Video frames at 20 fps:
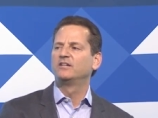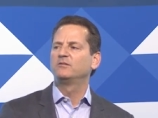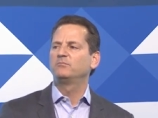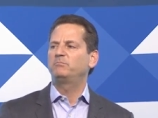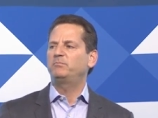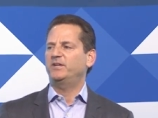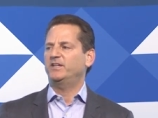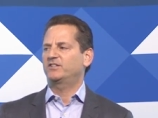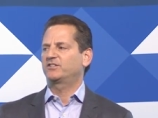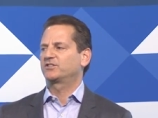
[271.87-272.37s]

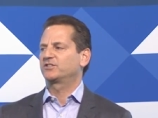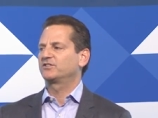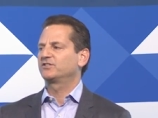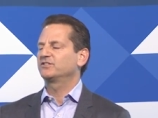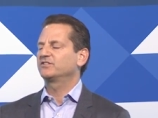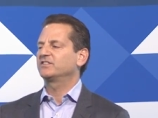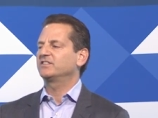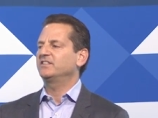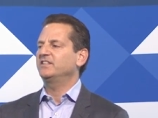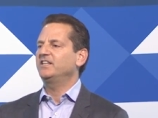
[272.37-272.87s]
pictures
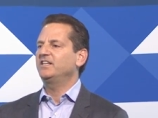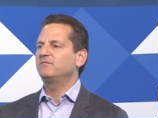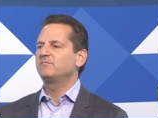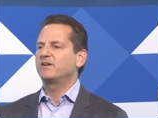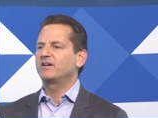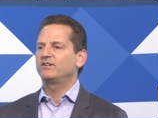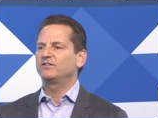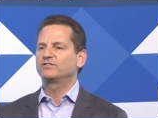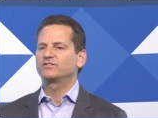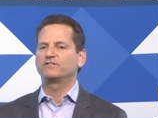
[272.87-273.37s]
and
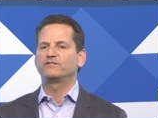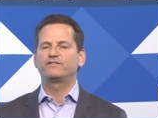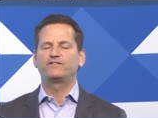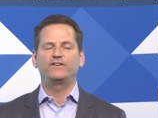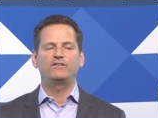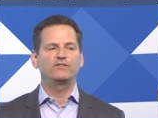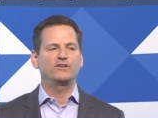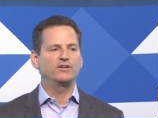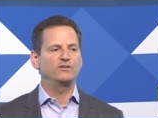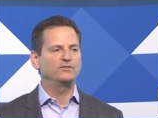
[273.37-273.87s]
emails and
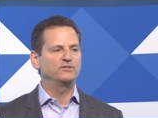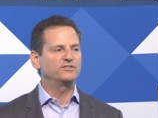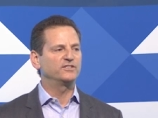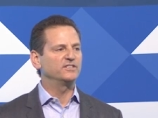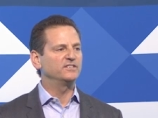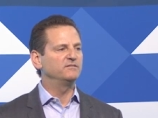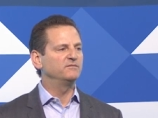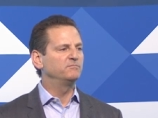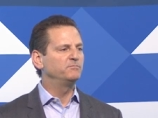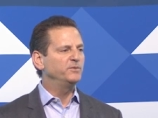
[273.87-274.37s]
photos
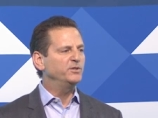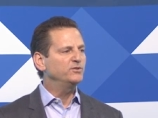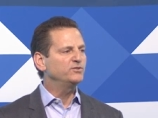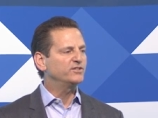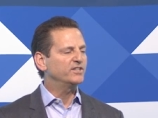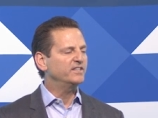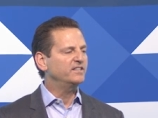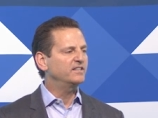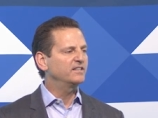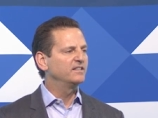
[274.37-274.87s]
and
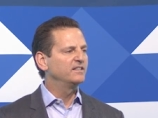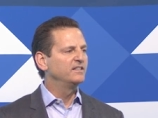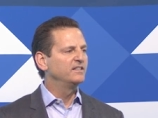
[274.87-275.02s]
music